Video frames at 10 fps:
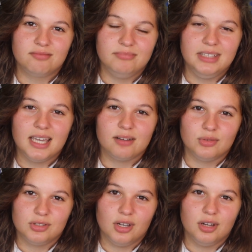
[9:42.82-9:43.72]
year
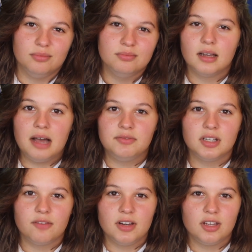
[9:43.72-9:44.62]
or so. I've
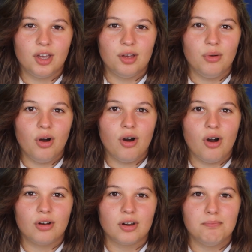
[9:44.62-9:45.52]
done a video
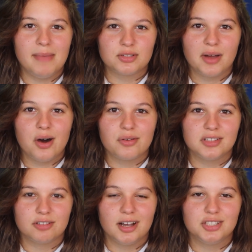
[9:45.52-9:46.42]
on mental health
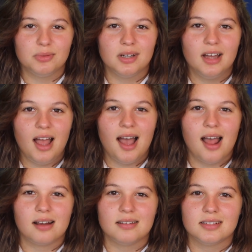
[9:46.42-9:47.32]
as a graduate
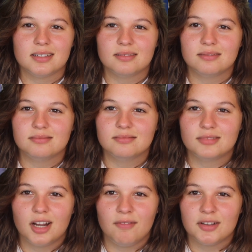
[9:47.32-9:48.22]
and
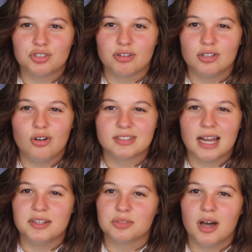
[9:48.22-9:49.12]
kind of like during
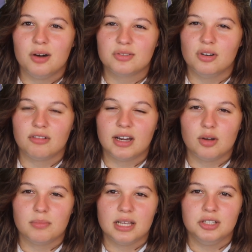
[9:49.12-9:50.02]
lockdown as well. It's not a great
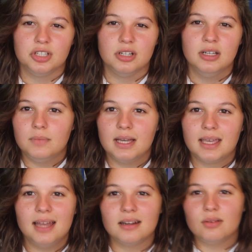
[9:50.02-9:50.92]
combination.
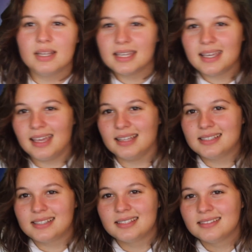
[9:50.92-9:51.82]
Again, I'll link it.
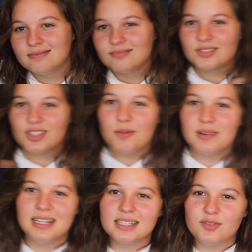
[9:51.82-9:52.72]
So
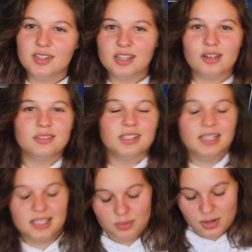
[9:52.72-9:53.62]
many linked videos in
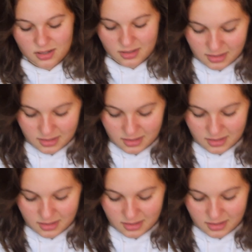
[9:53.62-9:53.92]
this one.